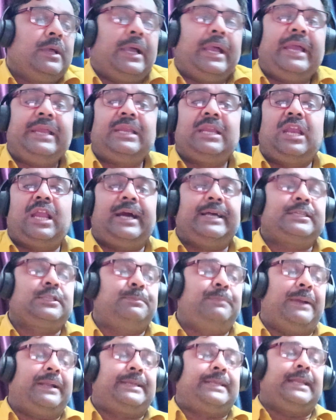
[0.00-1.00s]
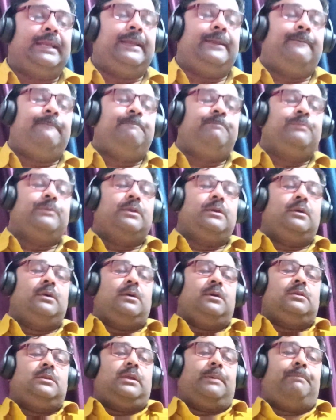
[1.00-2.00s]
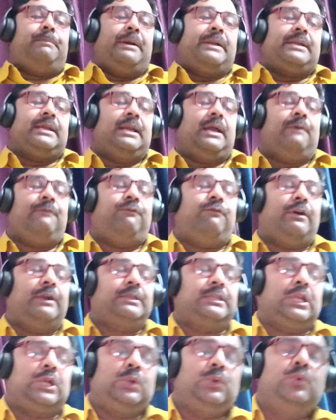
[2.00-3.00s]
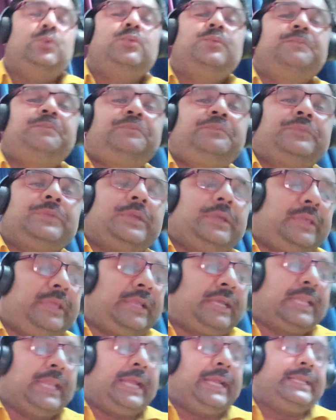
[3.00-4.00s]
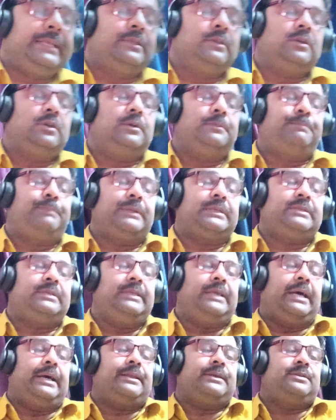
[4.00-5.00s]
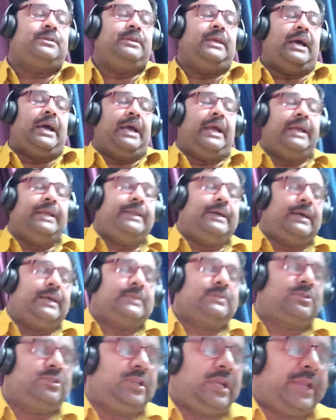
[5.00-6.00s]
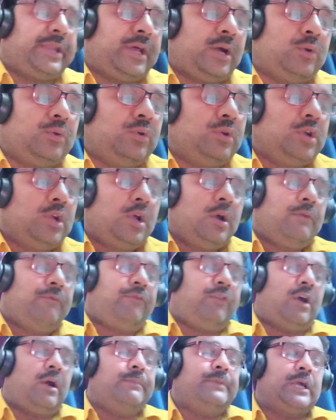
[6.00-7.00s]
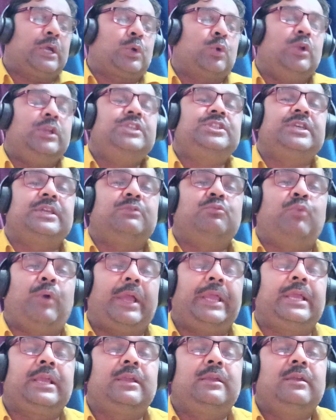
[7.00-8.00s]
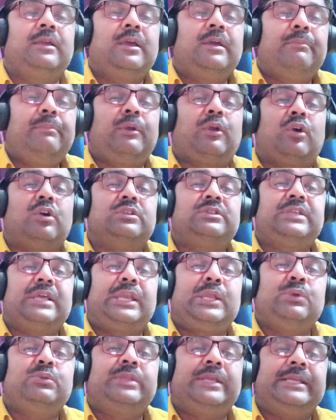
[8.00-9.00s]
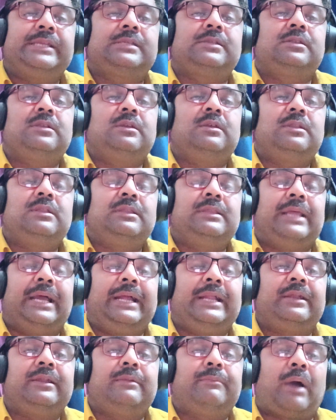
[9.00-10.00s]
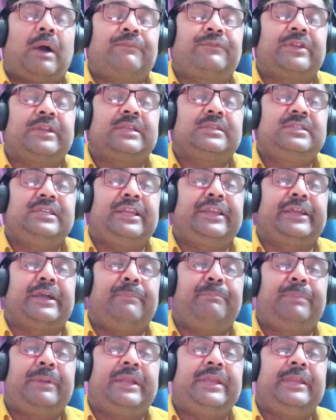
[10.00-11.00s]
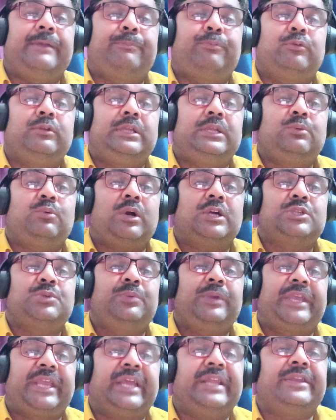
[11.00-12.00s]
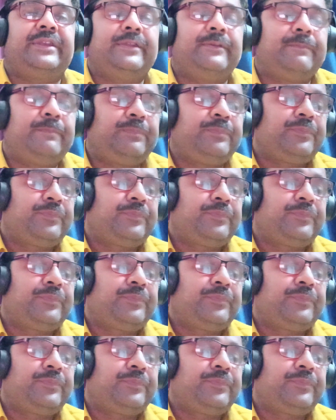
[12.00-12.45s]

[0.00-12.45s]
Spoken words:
And last battle, the Battle of Waterloo, England, Prussia, Russia and Austria now formed a coalition. Why? Because they knew this, that after Russian campaign Napoleon was weakened.